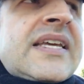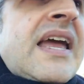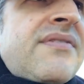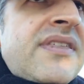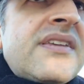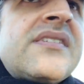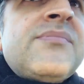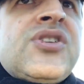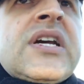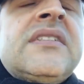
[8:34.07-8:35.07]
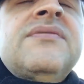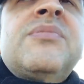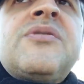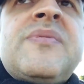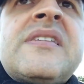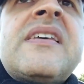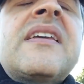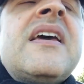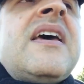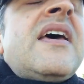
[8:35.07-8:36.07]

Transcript: Like, everything is subjective, which means, like,